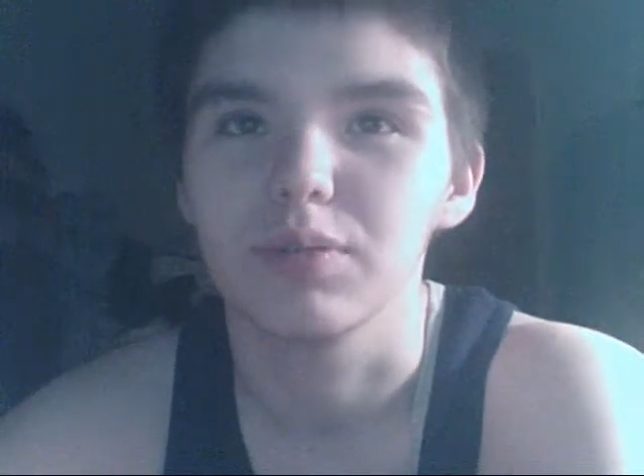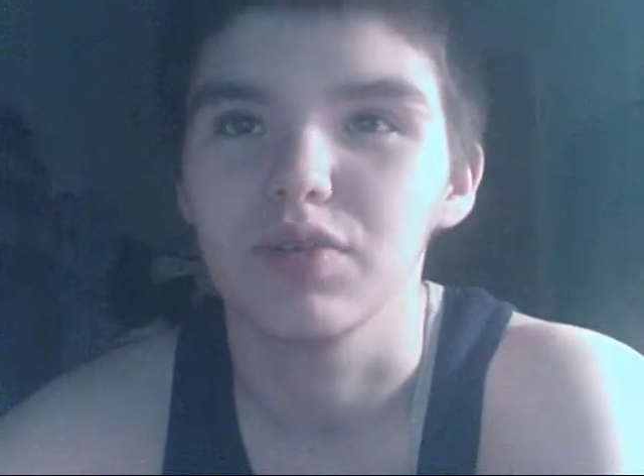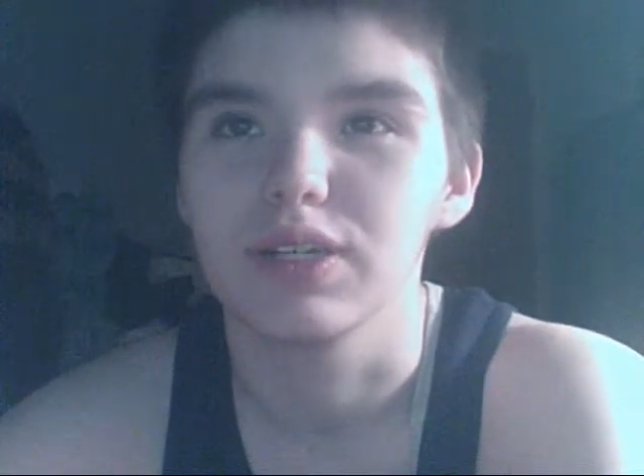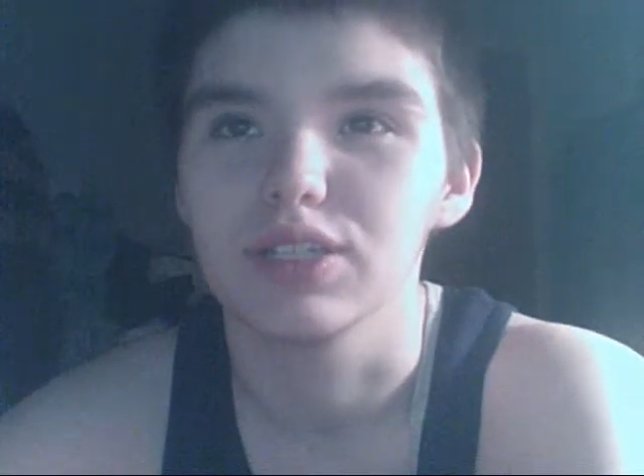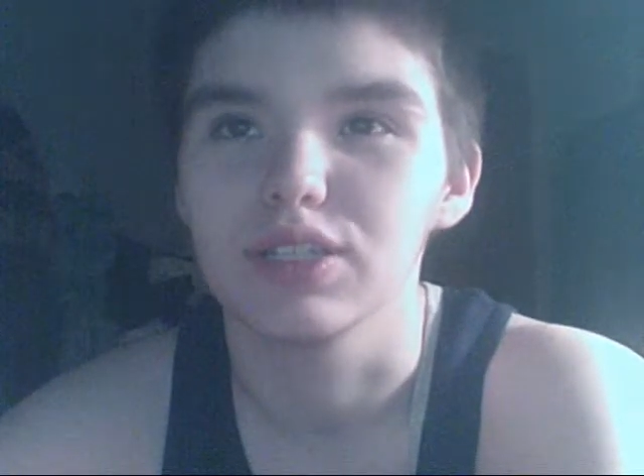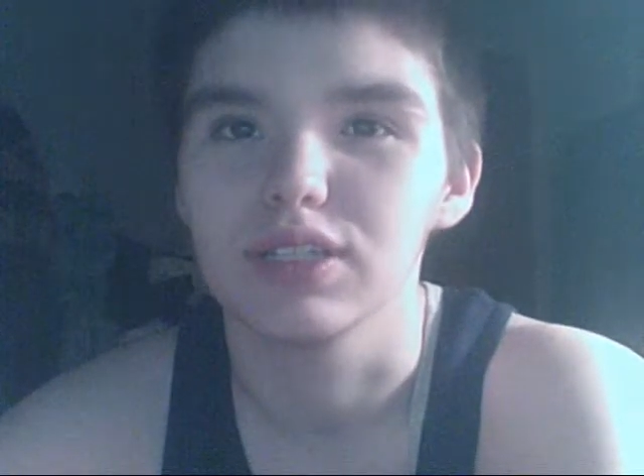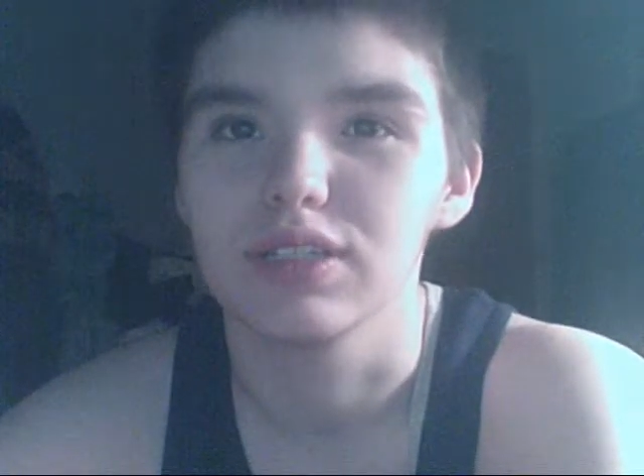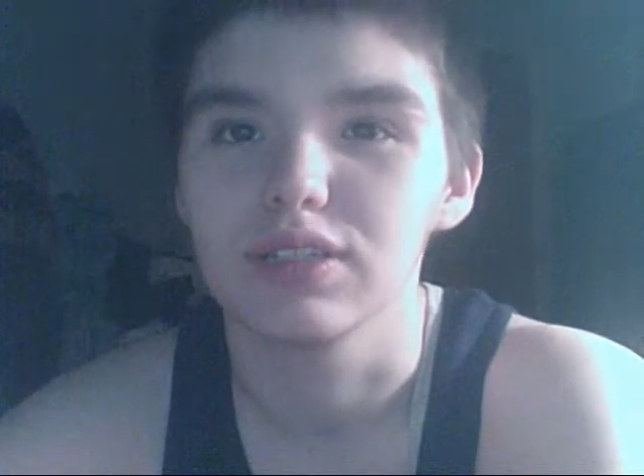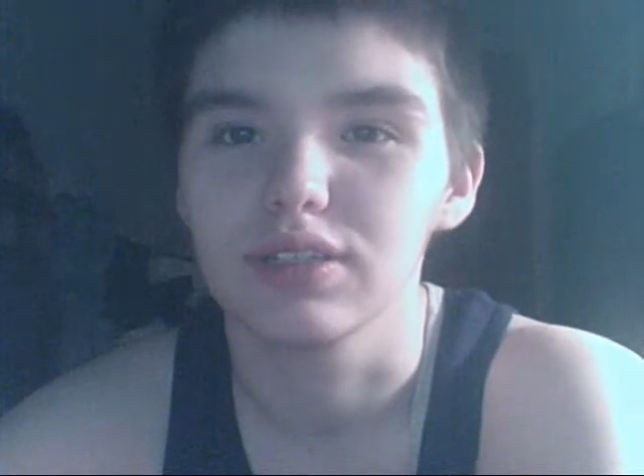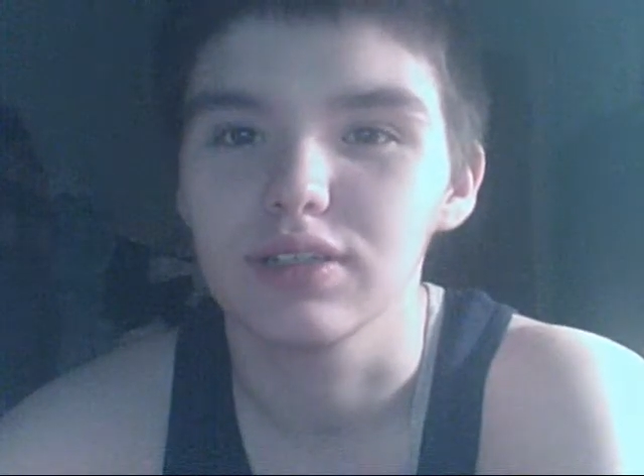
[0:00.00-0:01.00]

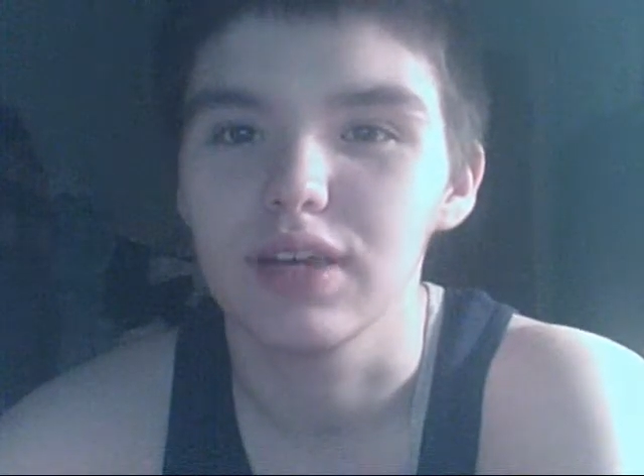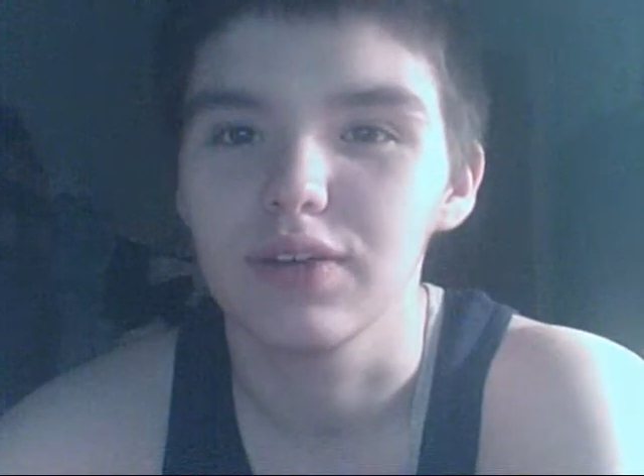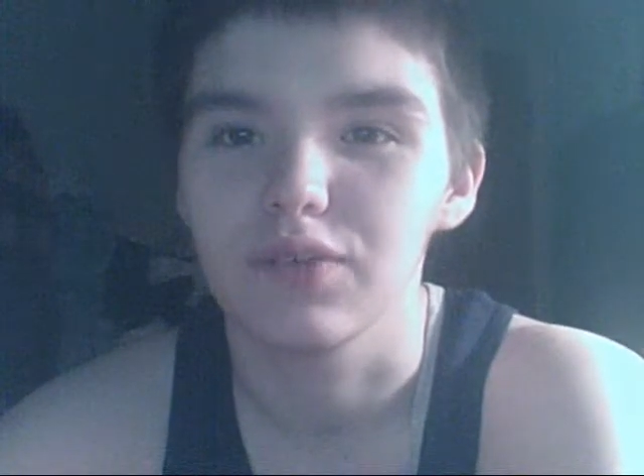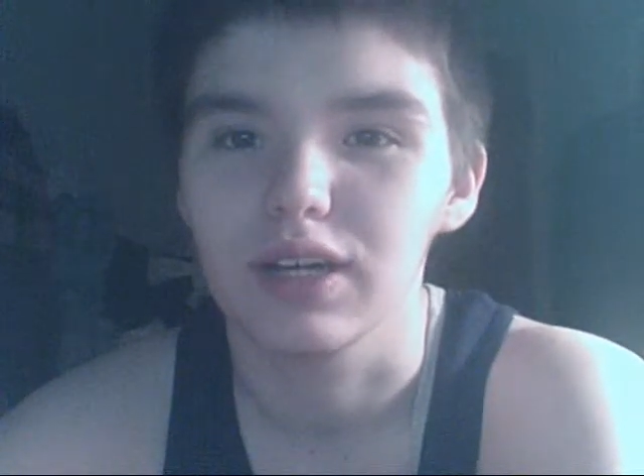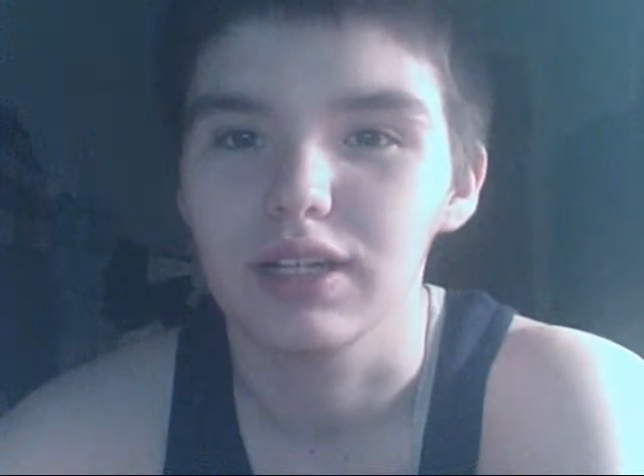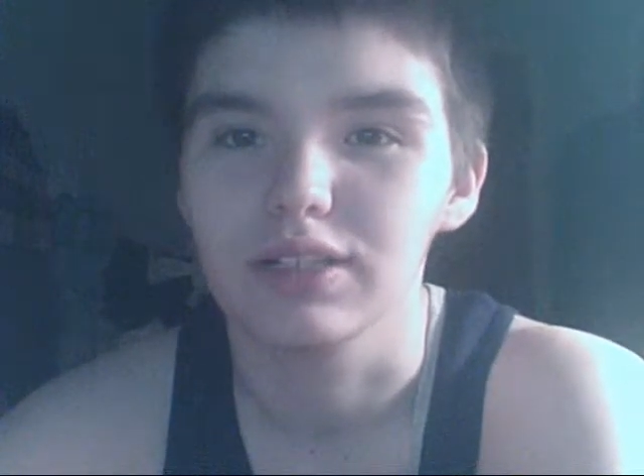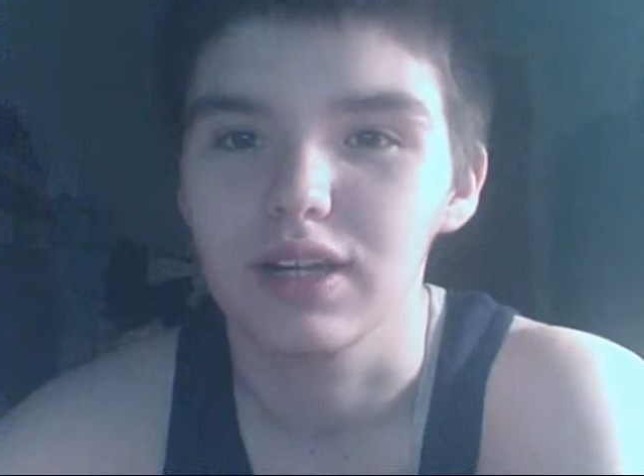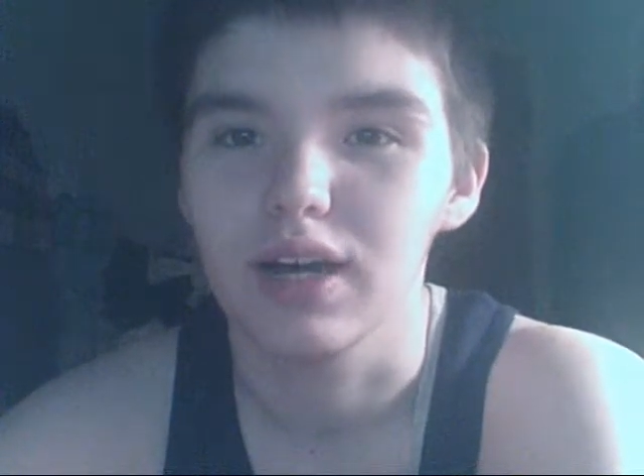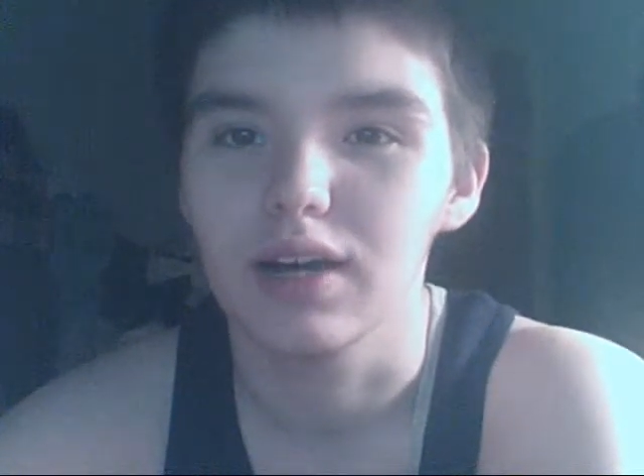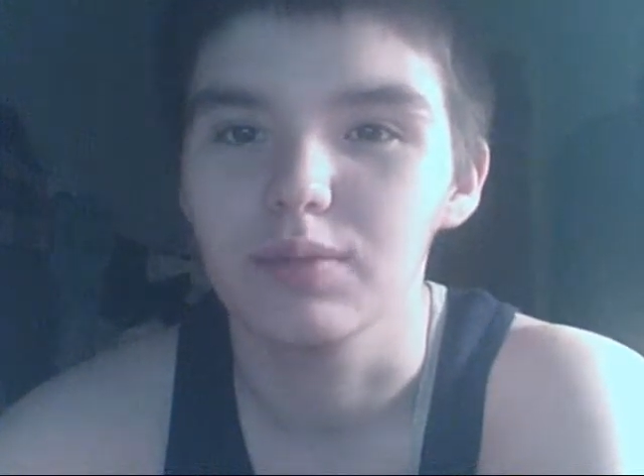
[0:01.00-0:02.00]
Prevention Lifelines
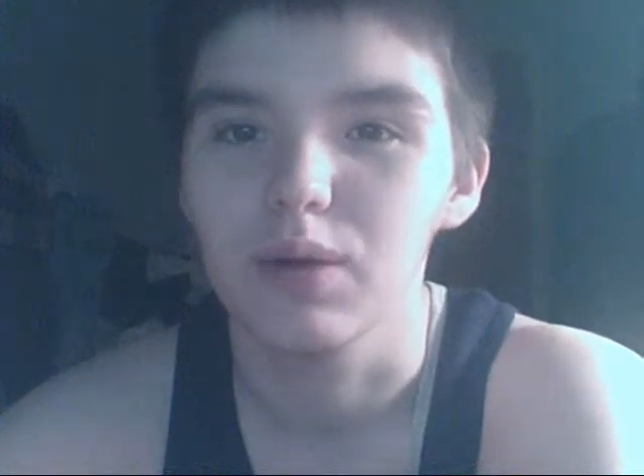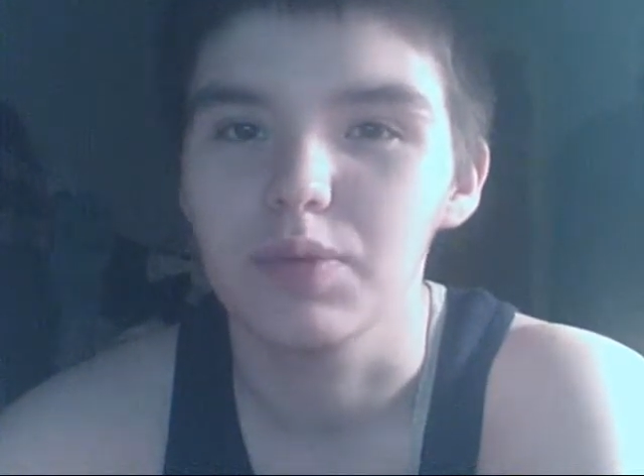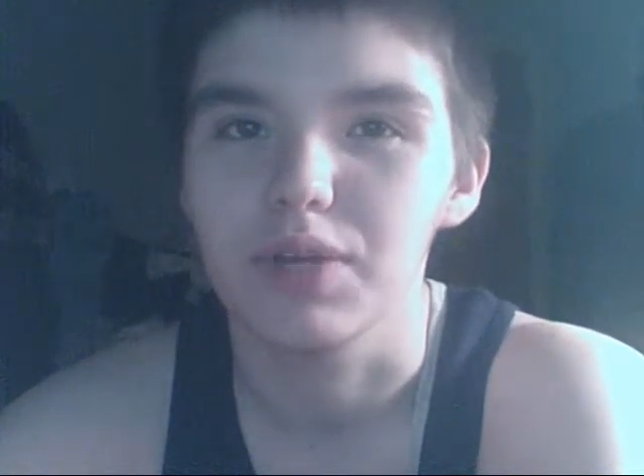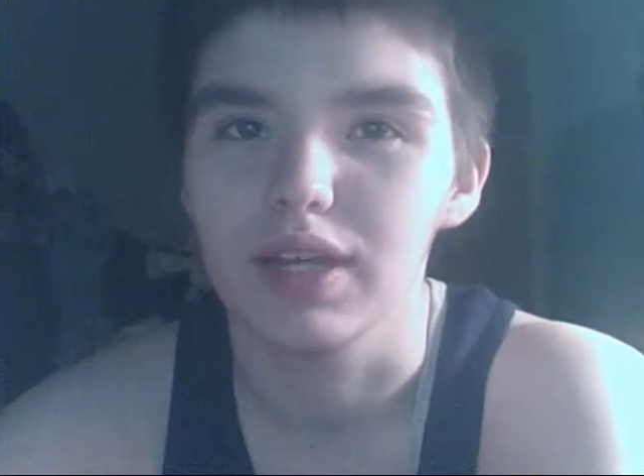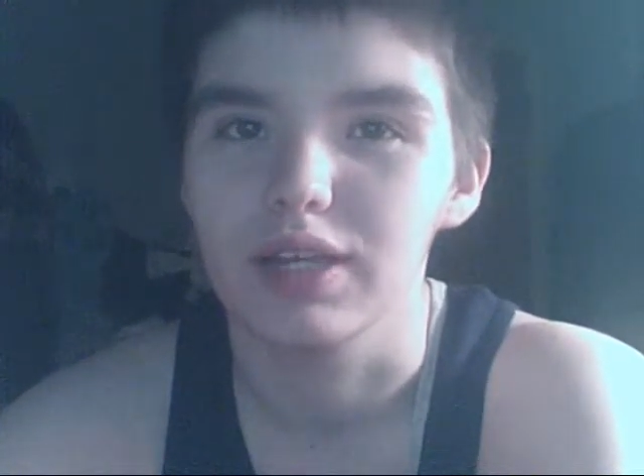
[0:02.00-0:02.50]
website.